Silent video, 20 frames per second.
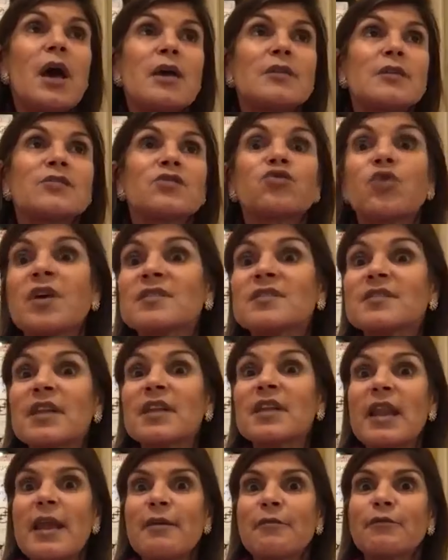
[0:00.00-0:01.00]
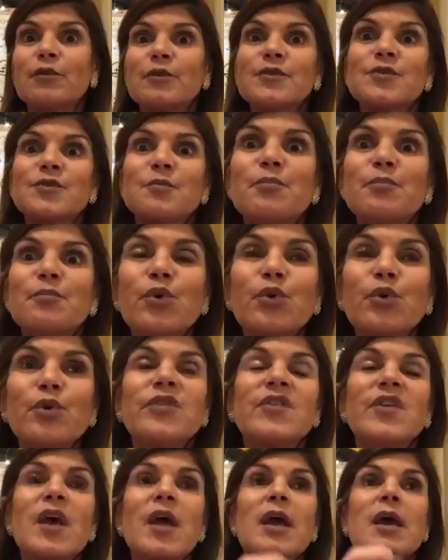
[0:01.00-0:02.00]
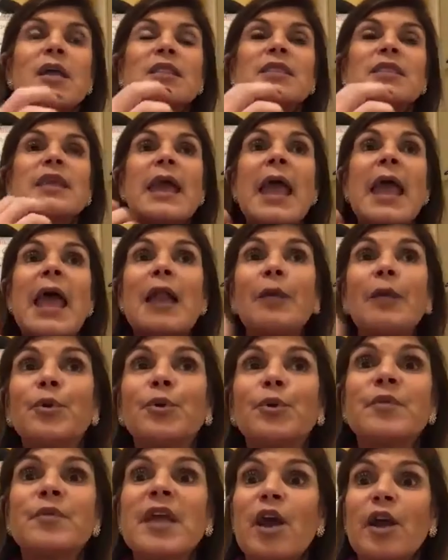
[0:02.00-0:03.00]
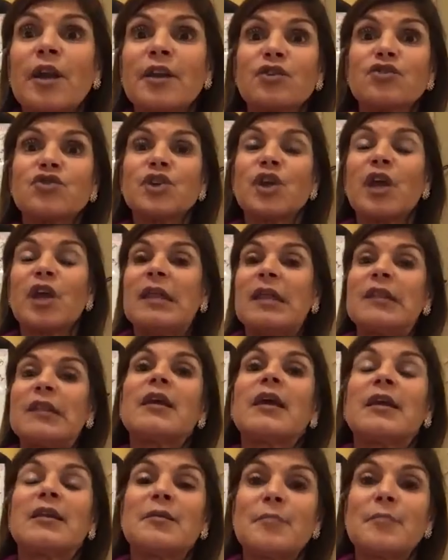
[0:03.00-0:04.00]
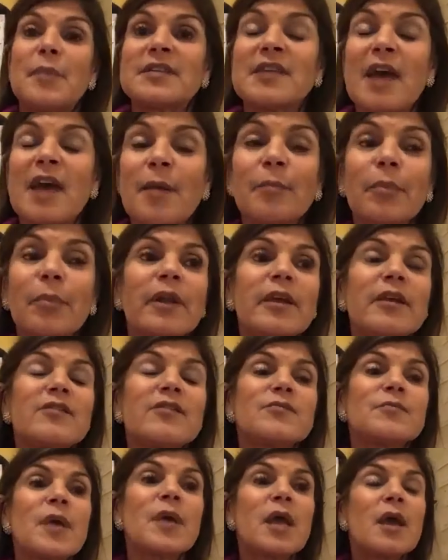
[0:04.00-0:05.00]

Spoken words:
stress levels, moods. They help you, the energy and metabolism,